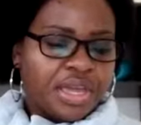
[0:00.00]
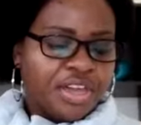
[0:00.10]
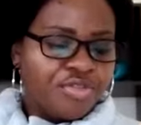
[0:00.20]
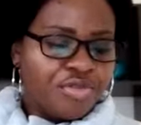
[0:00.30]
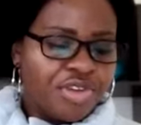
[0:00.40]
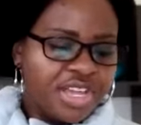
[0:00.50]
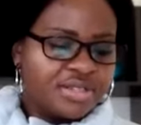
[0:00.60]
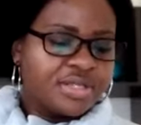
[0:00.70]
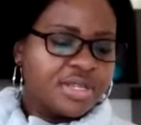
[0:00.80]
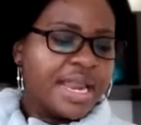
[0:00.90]
It
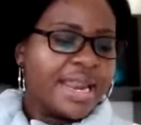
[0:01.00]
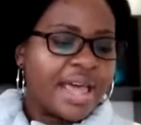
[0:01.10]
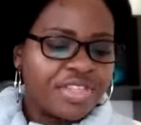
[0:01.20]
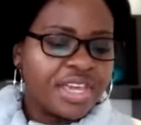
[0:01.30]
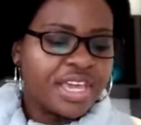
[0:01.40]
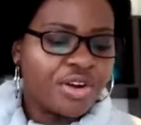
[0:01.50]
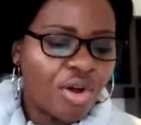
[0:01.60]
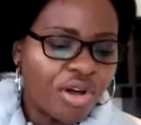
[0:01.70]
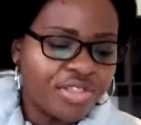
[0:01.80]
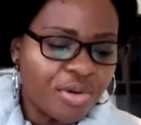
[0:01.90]
reads, nothing in
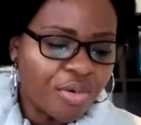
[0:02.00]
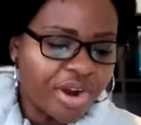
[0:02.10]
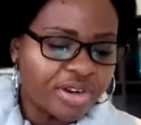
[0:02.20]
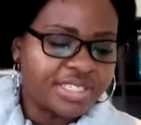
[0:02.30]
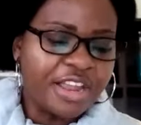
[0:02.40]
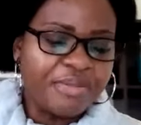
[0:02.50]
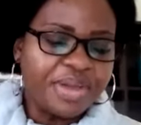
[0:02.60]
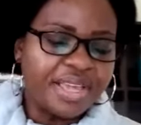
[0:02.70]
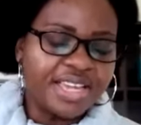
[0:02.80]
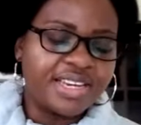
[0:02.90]
all the world can
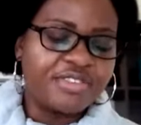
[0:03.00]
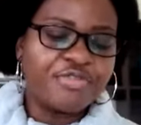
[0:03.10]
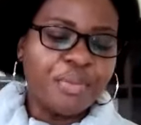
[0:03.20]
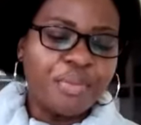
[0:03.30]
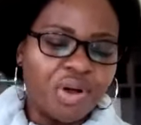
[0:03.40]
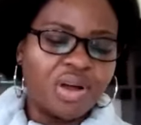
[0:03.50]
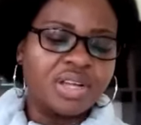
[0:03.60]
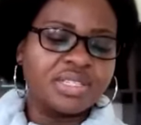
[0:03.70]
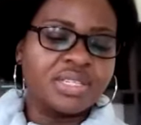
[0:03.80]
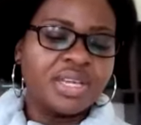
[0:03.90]
be hidden from
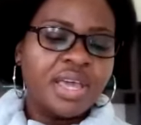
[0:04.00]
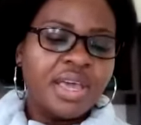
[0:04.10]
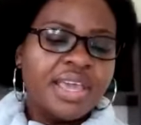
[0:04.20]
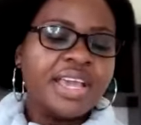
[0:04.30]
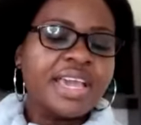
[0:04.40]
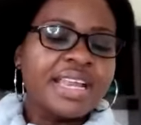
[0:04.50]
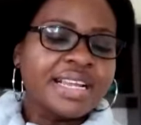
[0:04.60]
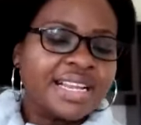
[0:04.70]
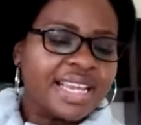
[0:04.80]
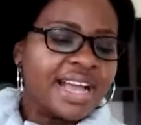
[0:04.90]
God. He
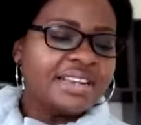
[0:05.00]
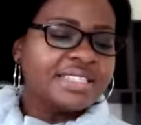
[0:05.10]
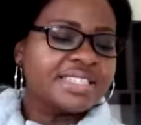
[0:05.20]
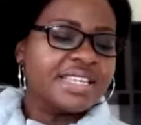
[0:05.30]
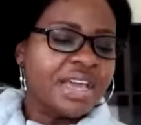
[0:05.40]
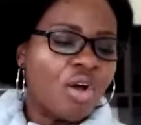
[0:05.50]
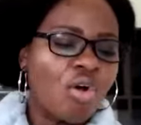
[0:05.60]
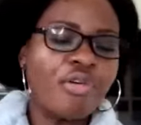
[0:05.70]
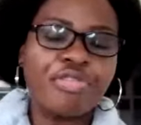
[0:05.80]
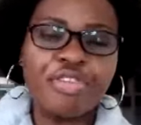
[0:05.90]
can clearly see
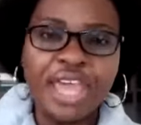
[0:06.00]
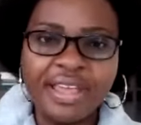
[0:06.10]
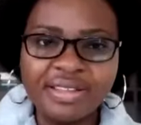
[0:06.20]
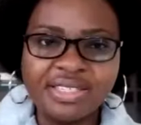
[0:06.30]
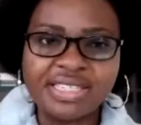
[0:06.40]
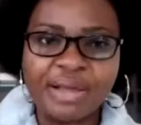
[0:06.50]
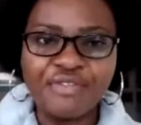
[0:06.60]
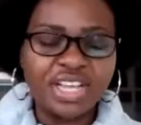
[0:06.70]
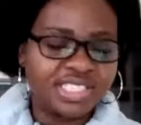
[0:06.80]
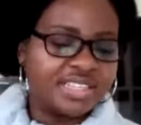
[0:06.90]
all things. Some
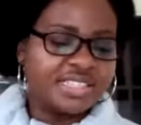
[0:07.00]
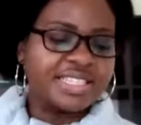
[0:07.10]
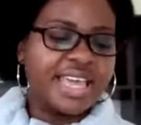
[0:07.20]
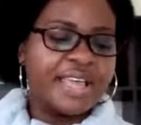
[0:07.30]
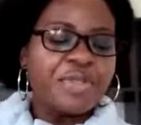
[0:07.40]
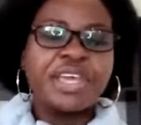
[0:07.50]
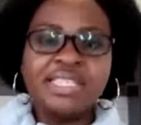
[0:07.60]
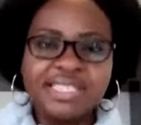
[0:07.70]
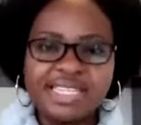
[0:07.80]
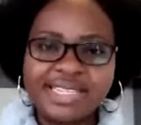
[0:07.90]
versions say he
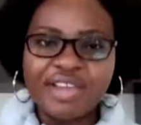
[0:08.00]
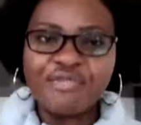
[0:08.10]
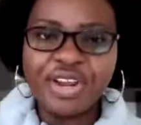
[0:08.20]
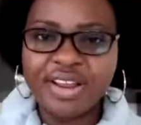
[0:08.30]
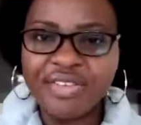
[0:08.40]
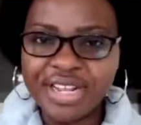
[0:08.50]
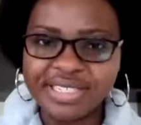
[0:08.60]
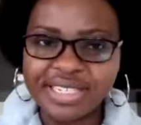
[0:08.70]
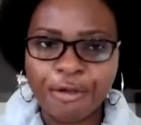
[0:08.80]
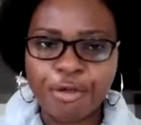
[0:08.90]
sees every
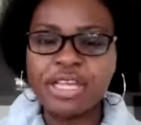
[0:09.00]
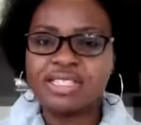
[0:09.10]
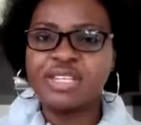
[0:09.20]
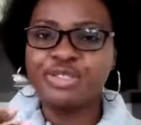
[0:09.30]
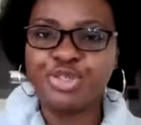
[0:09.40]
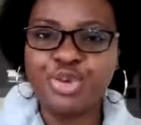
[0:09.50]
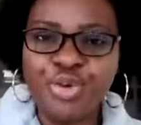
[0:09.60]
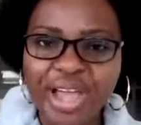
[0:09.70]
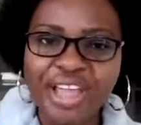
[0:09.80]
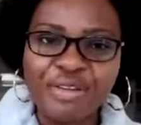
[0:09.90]
creature. He sees
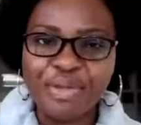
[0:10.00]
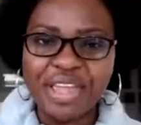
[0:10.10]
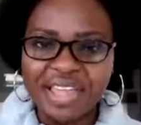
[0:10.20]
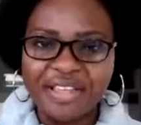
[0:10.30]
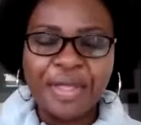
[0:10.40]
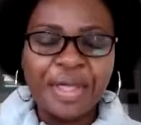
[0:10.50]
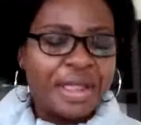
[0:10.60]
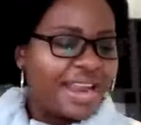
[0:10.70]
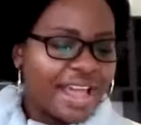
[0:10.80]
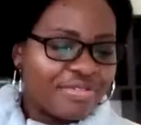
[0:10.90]
you and me.
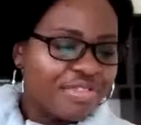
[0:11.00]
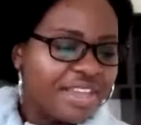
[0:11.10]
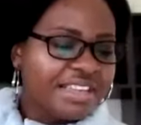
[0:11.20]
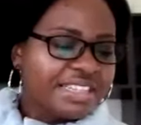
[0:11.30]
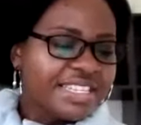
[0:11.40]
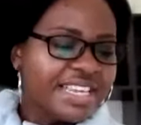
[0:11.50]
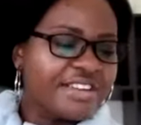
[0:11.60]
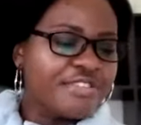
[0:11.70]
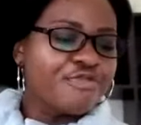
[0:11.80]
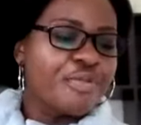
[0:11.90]
Nothing is
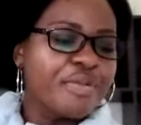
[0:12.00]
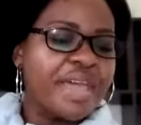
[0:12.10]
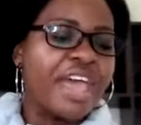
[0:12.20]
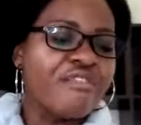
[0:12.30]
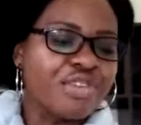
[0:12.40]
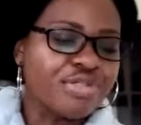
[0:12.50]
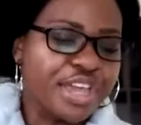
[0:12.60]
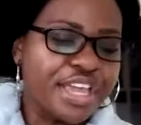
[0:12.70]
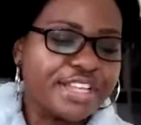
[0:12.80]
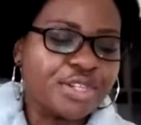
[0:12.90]
hidden from him.
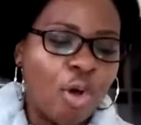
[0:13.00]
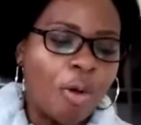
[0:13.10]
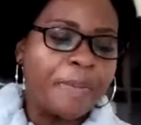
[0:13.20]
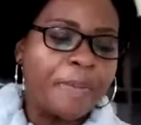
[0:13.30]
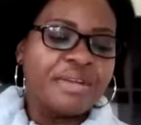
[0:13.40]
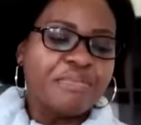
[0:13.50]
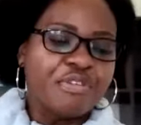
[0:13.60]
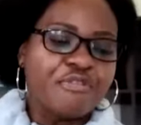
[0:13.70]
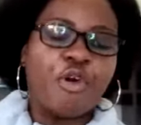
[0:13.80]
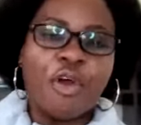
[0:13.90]
Everything is open
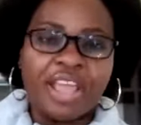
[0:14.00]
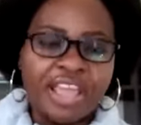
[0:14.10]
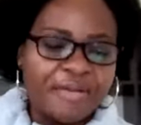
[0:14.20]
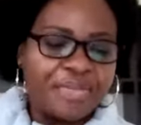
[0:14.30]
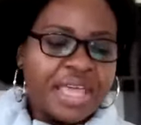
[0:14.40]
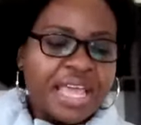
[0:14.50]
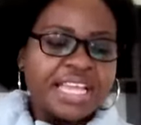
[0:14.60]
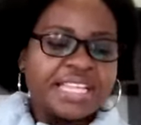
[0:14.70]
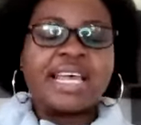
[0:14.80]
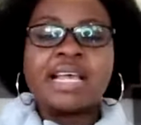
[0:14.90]
before him.
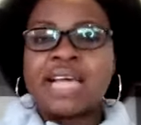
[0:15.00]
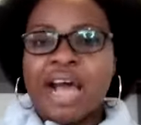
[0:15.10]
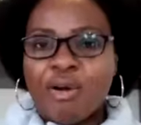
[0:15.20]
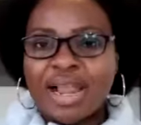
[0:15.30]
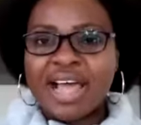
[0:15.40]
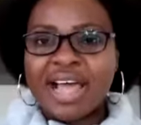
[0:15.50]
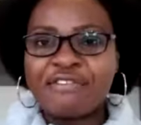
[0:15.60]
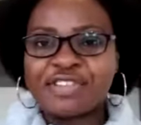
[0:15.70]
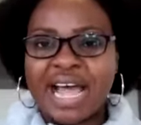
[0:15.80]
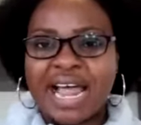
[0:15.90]
It says our
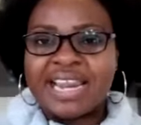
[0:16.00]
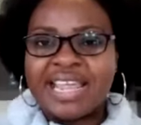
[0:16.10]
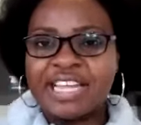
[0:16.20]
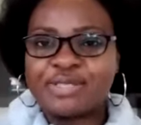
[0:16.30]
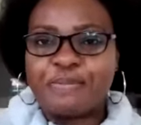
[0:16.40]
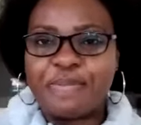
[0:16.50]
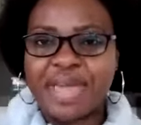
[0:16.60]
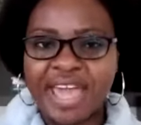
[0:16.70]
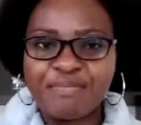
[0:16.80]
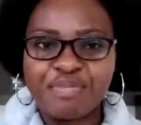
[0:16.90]
lives are laid
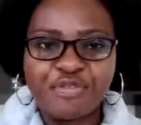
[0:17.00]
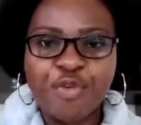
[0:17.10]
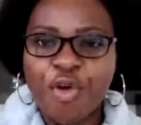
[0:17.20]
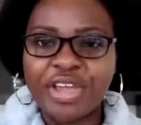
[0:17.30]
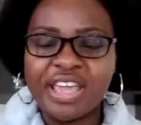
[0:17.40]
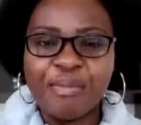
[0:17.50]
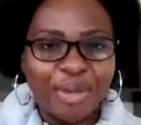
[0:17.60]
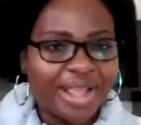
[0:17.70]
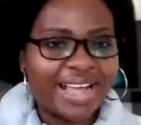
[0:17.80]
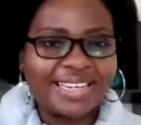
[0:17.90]
bare before him.
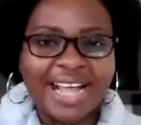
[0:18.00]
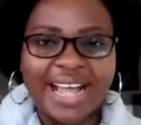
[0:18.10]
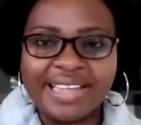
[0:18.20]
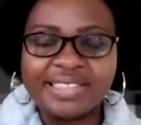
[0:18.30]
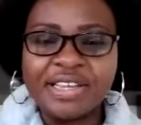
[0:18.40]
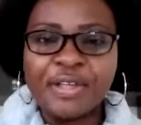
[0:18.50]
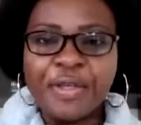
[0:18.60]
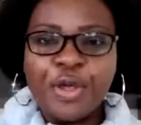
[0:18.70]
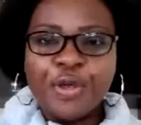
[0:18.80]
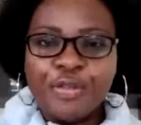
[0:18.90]
We can't hide.
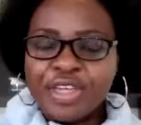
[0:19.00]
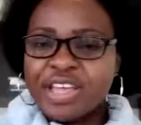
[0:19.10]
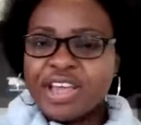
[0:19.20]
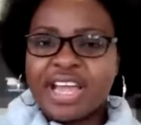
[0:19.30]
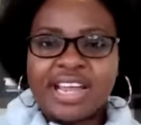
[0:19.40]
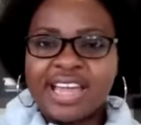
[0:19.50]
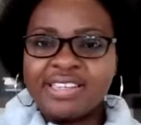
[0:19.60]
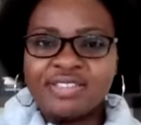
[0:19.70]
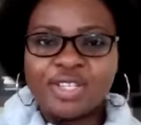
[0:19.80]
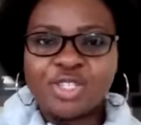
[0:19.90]
You think you can hide
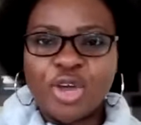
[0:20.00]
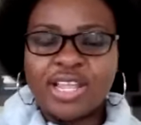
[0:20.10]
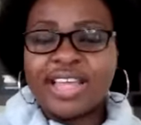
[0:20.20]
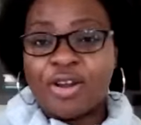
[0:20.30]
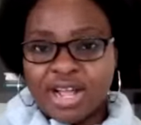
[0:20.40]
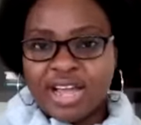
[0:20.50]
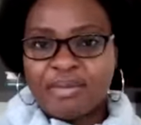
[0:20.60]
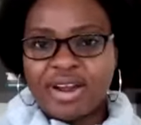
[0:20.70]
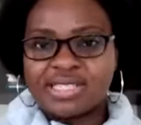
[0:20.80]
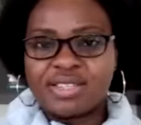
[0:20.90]
in the toilet? There are no
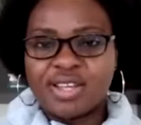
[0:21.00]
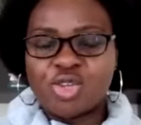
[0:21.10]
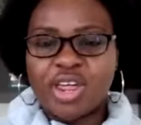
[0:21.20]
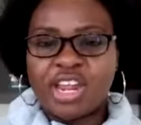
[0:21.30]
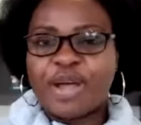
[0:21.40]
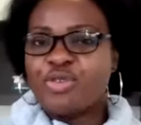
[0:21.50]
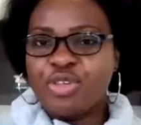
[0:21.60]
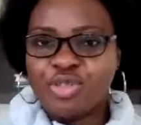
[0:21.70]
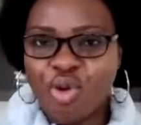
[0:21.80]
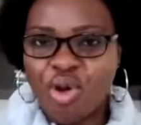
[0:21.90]
cameras in the toilet, but
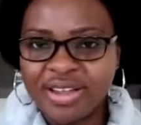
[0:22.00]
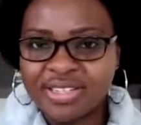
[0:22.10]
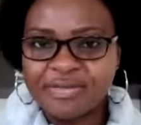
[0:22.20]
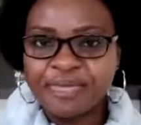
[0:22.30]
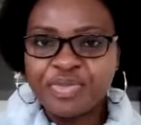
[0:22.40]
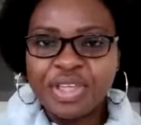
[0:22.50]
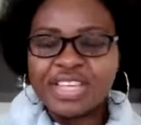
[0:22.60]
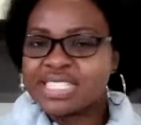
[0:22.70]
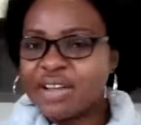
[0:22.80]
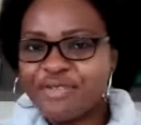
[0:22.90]
with God,
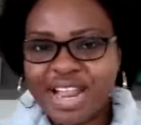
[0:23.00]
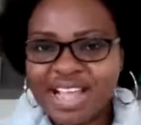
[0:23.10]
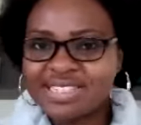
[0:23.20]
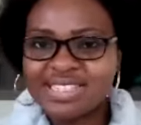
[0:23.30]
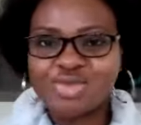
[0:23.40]
the surveillance